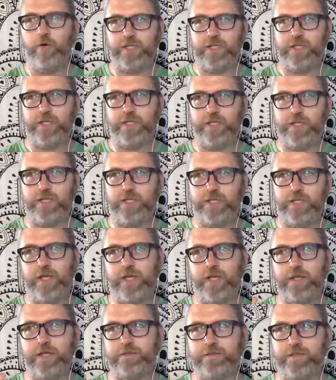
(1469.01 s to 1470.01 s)
suggests or
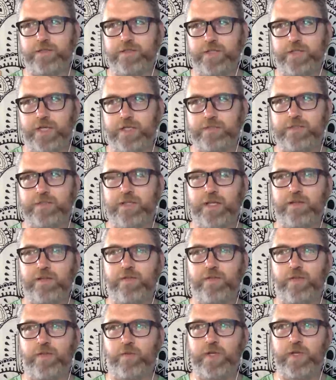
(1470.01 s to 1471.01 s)
can suggest
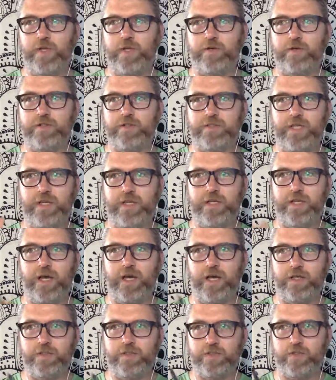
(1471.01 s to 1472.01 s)
that the reader is
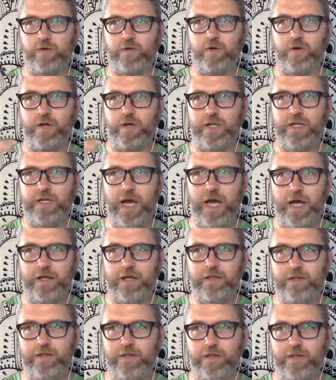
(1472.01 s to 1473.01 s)
standing on shore and
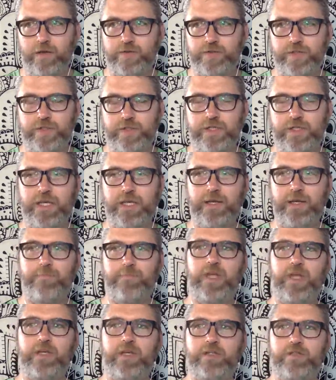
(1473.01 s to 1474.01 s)
not in the ocean
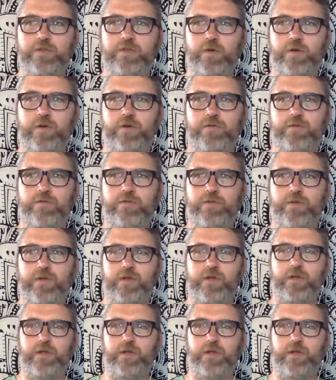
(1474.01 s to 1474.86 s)
and is sort of